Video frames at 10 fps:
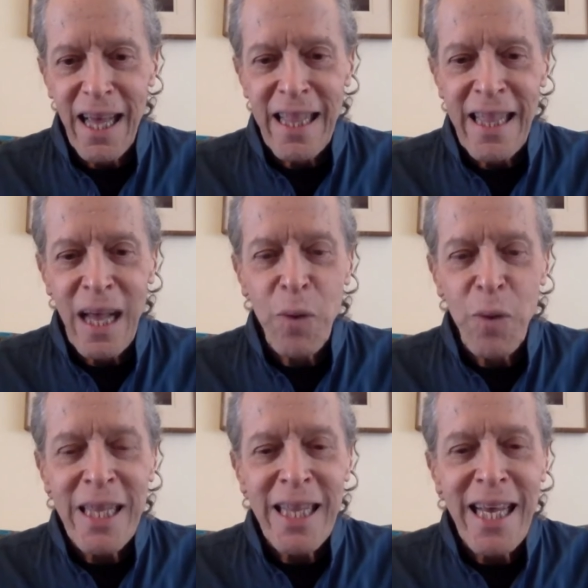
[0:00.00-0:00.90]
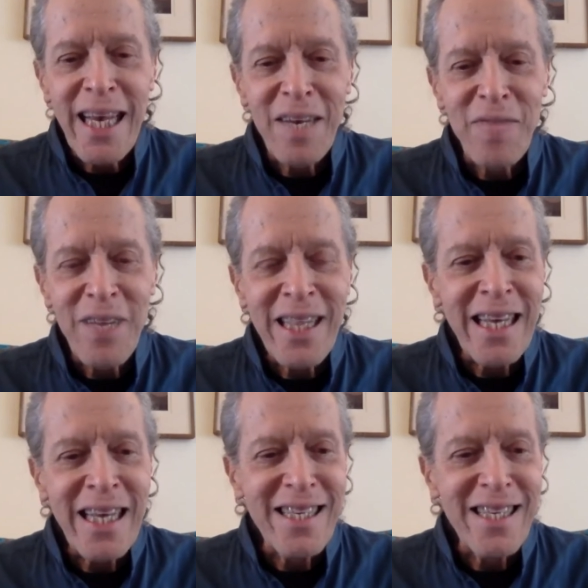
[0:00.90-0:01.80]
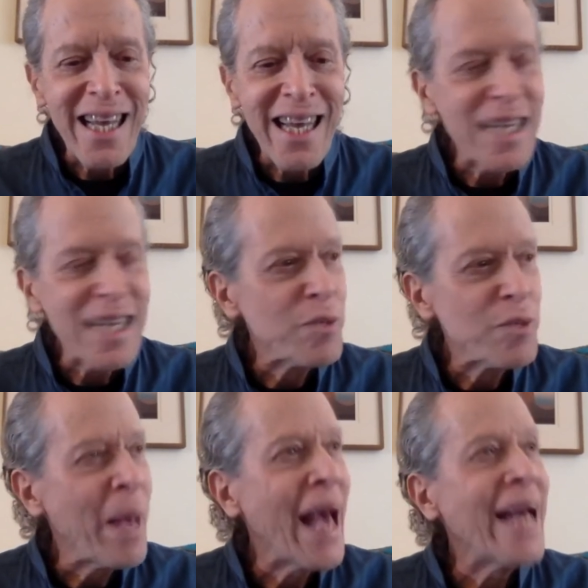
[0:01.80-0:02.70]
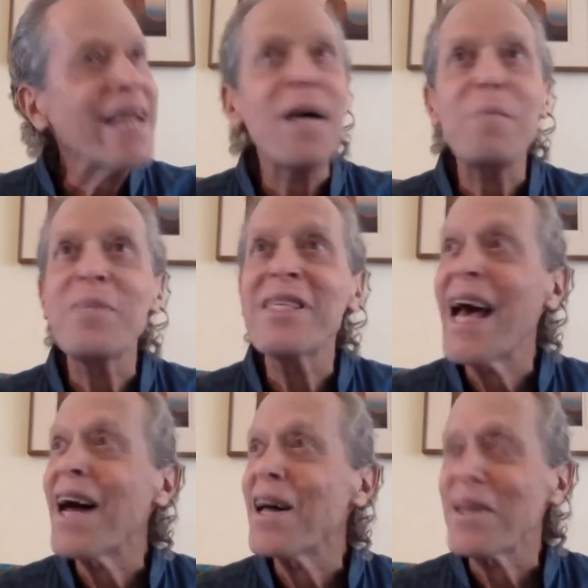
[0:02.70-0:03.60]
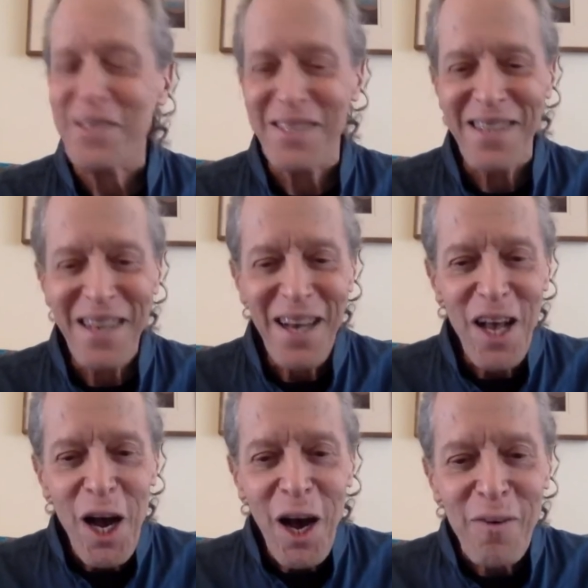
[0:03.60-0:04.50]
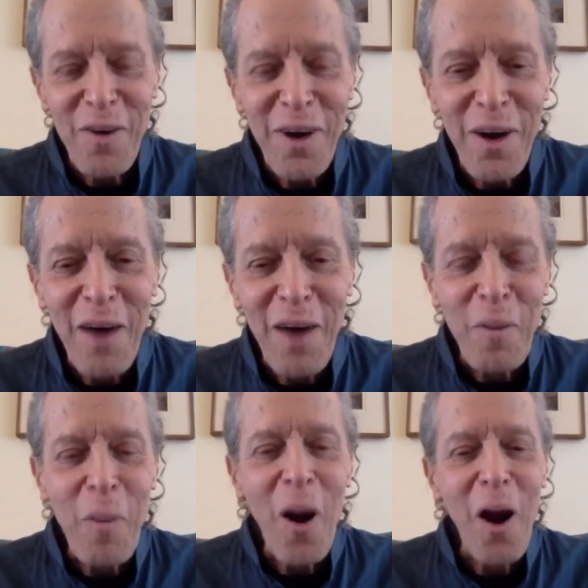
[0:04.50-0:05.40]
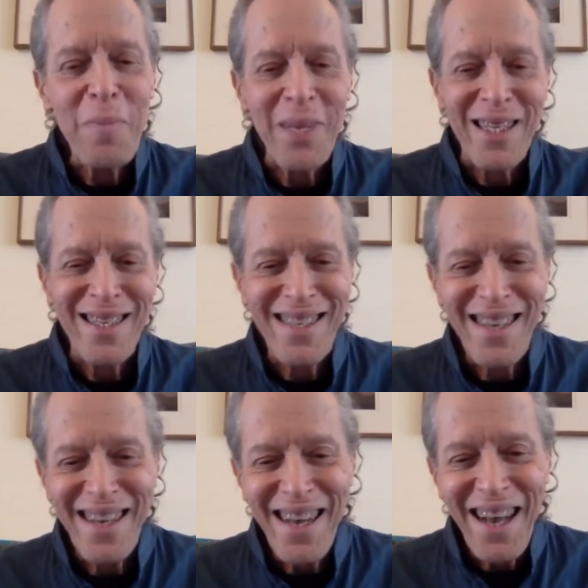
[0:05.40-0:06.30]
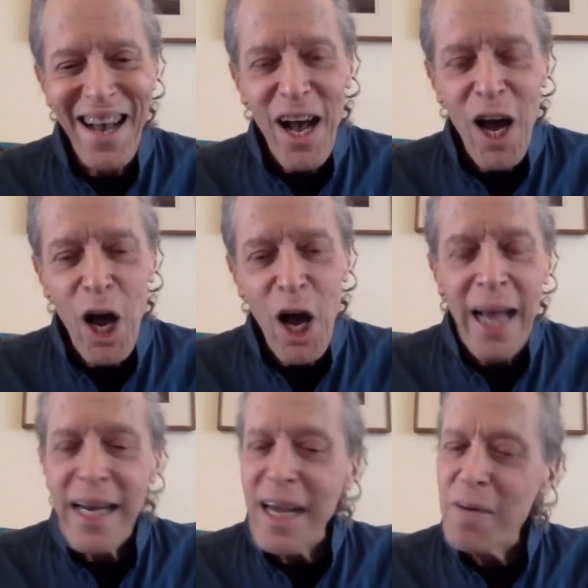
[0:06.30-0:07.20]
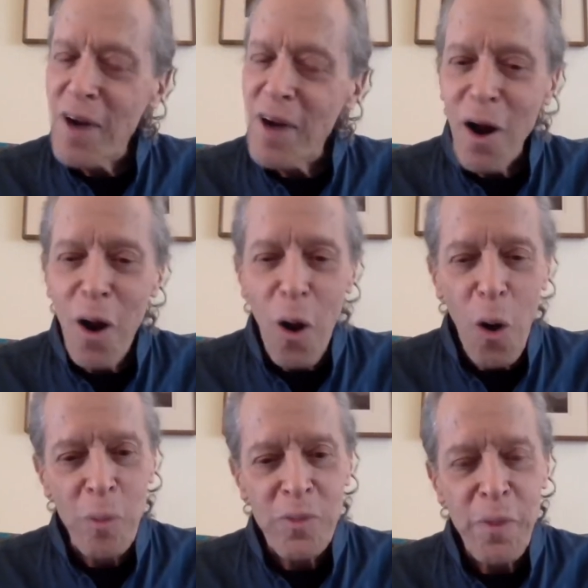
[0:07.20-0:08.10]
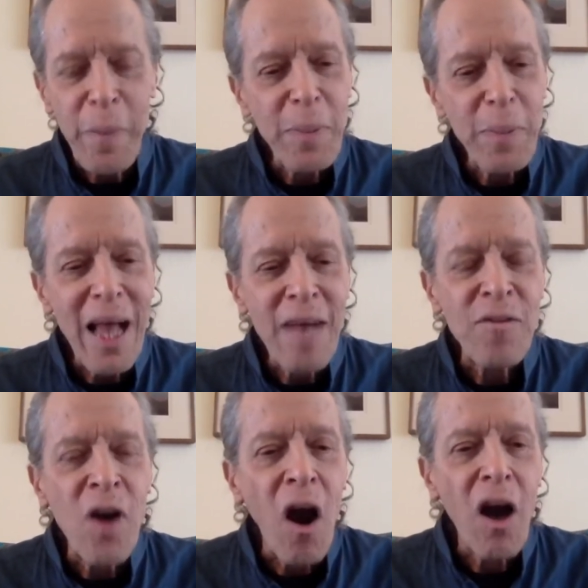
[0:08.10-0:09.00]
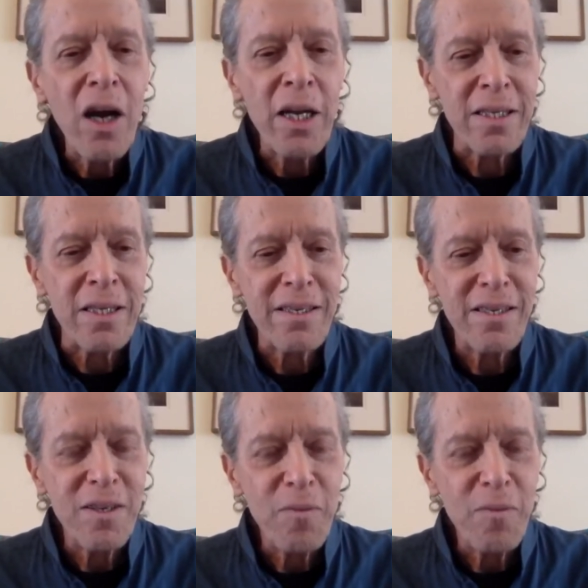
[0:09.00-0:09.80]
that we live in these penned-up cells of apartments, and even our homes. People have gardens,